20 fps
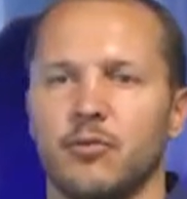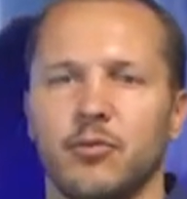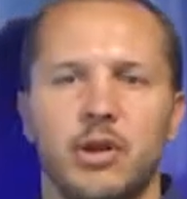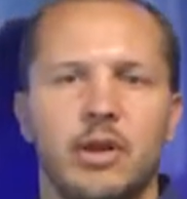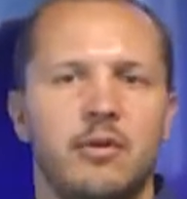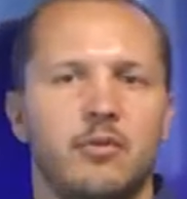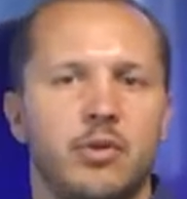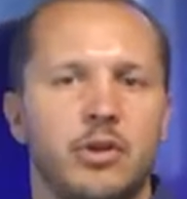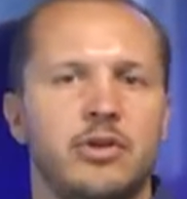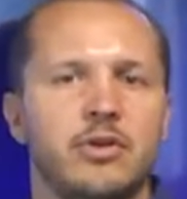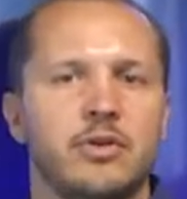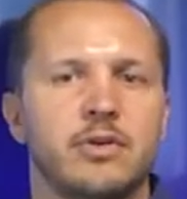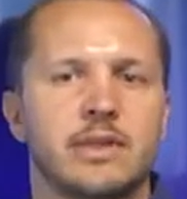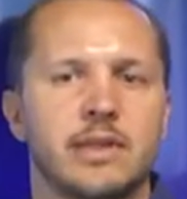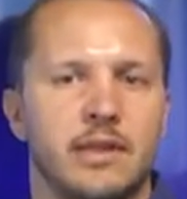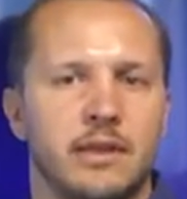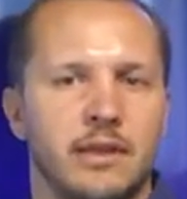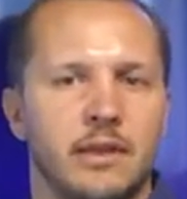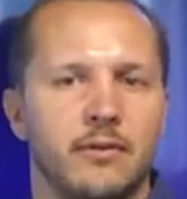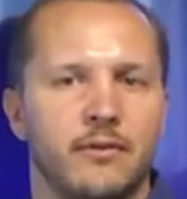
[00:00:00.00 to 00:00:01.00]
really
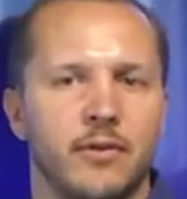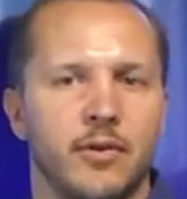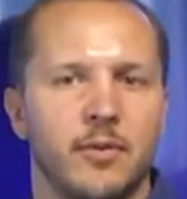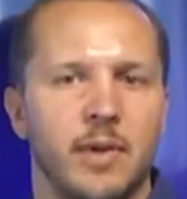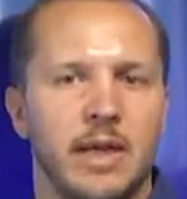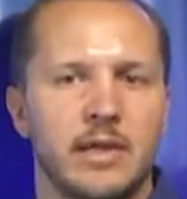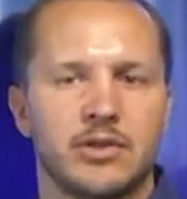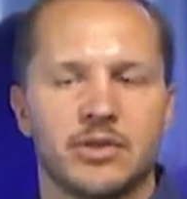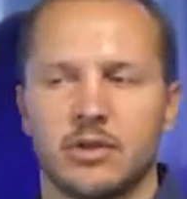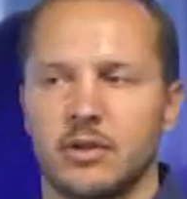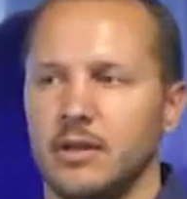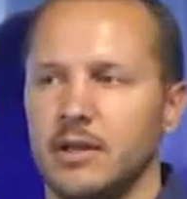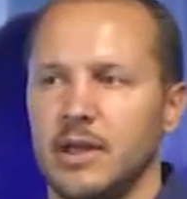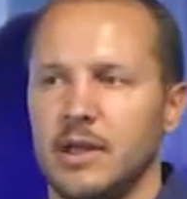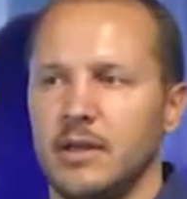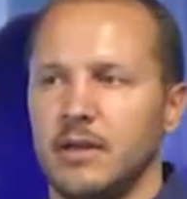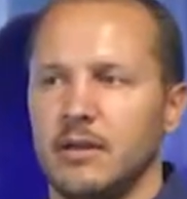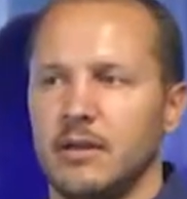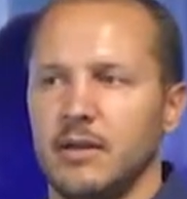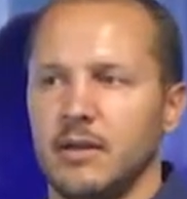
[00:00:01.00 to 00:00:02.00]
reducing the inflammation.
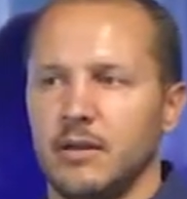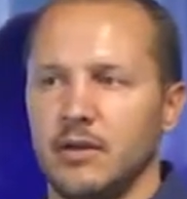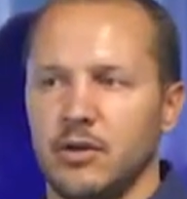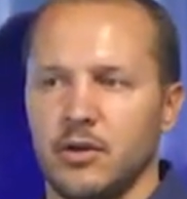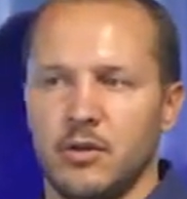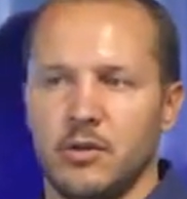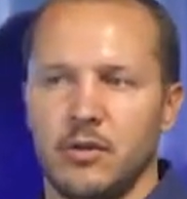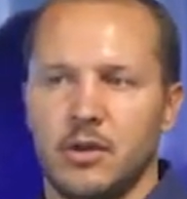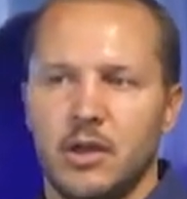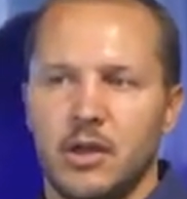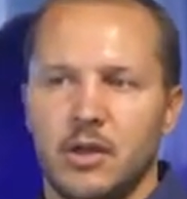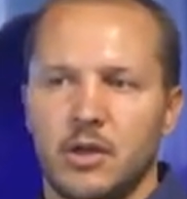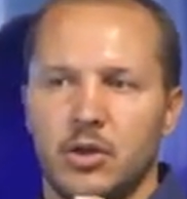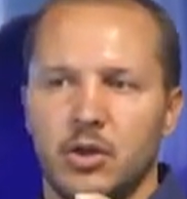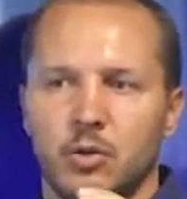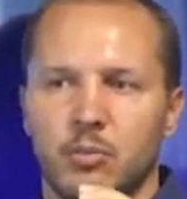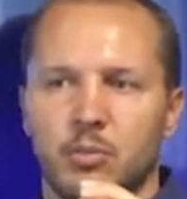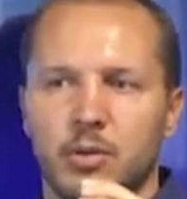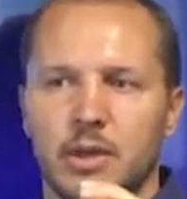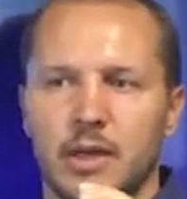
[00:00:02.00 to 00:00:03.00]

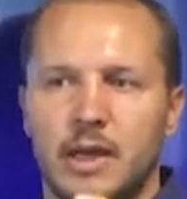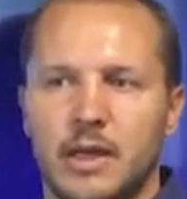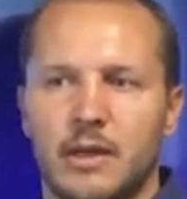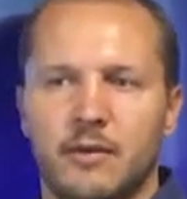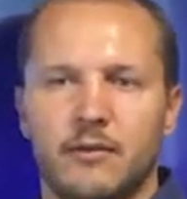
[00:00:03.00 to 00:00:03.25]
Your blood